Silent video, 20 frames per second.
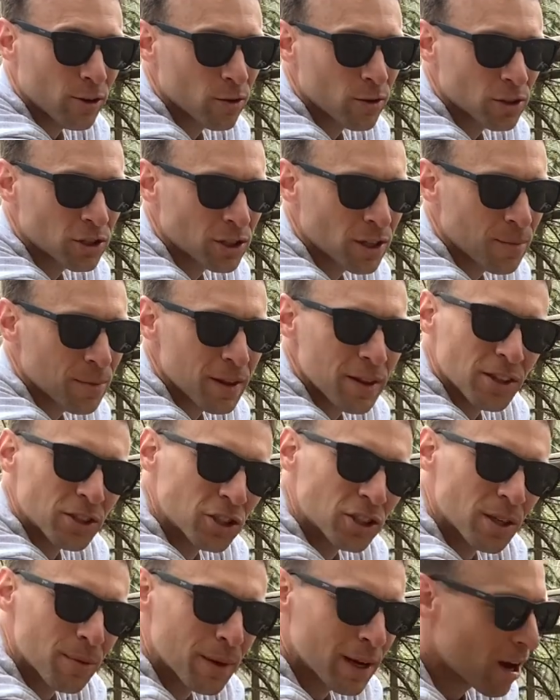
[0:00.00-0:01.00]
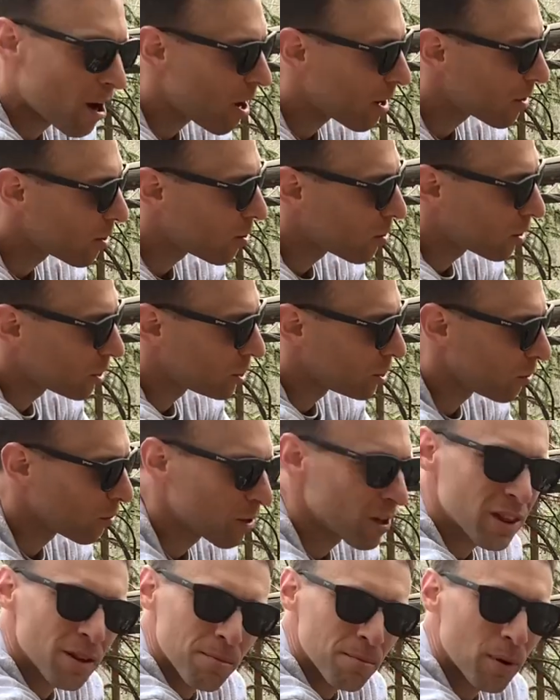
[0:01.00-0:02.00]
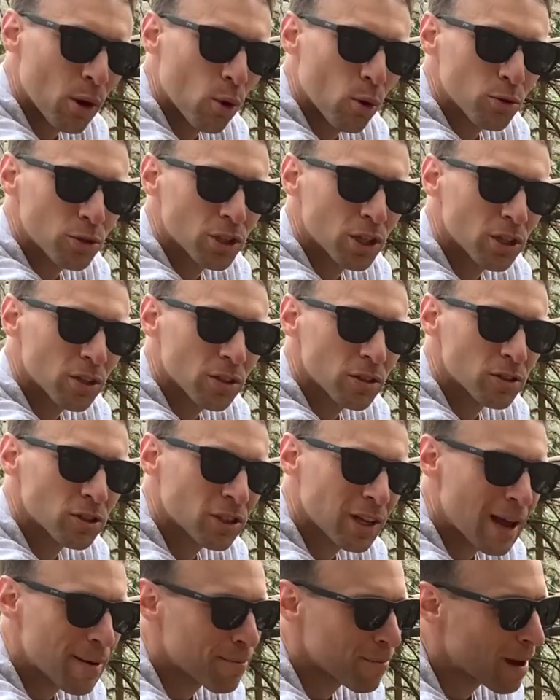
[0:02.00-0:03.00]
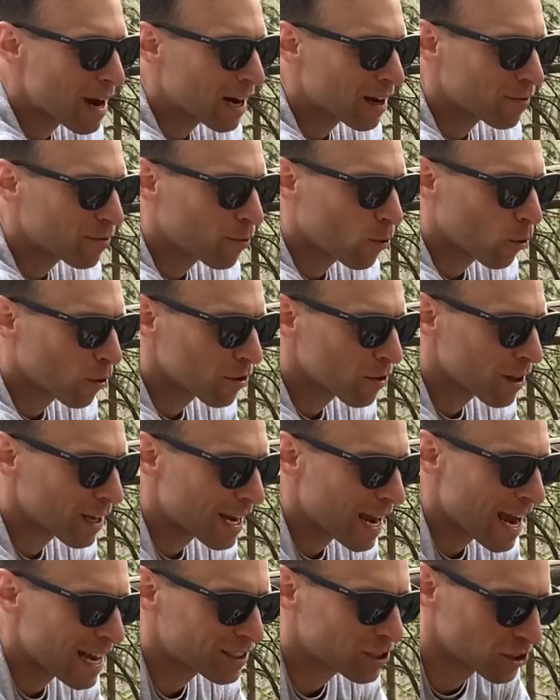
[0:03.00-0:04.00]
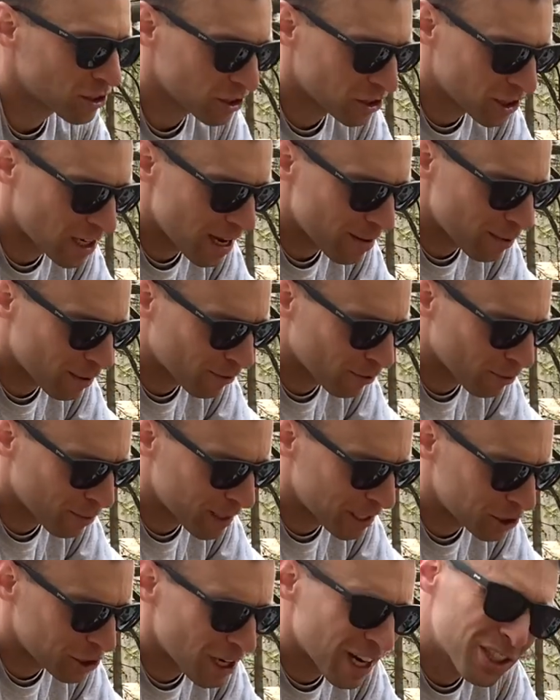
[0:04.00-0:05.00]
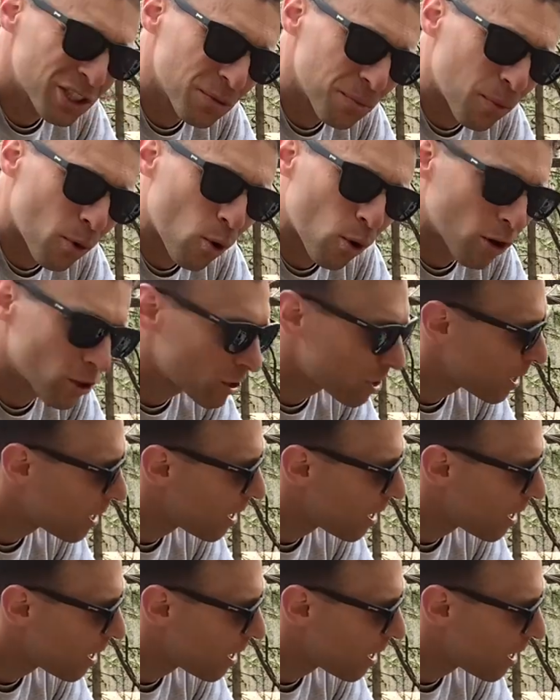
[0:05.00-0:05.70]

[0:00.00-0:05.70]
than something that's semi-auto, because you don't get the bolt slapping back and forth and the gas is escaping from the ejection port.